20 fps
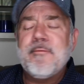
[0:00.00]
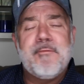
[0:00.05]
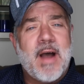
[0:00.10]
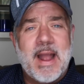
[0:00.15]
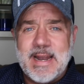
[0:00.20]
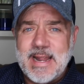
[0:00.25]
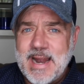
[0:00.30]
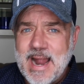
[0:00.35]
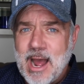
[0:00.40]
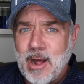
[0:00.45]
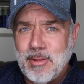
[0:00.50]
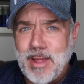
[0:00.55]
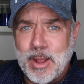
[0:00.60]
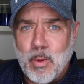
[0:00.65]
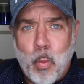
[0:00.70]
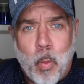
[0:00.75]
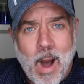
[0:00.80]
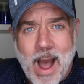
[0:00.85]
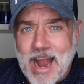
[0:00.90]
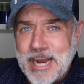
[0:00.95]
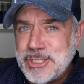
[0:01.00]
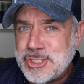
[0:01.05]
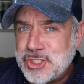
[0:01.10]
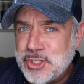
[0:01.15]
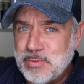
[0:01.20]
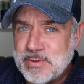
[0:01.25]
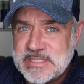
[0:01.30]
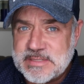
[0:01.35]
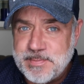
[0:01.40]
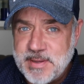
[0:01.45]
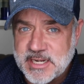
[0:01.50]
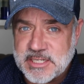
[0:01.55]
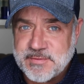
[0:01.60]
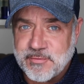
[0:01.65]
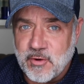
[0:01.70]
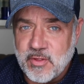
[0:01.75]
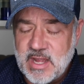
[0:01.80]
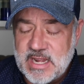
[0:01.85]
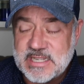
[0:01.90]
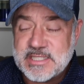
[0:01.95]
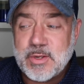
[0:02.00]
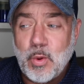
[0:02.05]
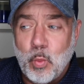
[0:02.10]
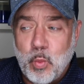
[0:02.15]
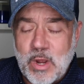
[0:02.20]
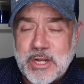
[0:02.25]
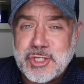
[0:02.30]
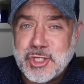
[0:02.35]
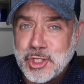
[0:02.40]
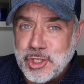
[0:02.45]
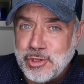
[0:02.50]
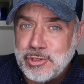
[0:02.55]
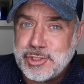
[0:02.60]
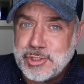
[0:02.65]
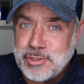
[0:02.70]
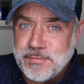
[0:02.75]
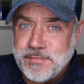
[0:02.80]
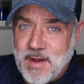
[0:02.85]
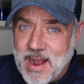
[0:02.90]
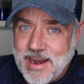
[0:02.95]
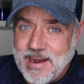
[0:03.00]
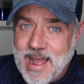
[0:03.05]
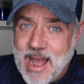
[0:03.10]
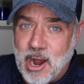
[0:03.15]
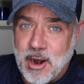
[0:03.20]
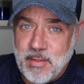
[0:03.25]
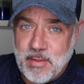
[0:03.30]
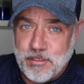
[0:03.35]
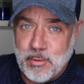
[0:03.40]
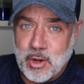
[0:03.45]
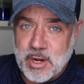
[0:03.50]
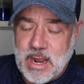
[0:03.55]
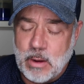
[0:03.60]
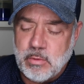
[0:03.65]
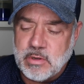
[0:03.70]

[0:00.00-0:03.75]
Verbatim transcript: finding out, like, why she was picked for this, which you do find out in the book.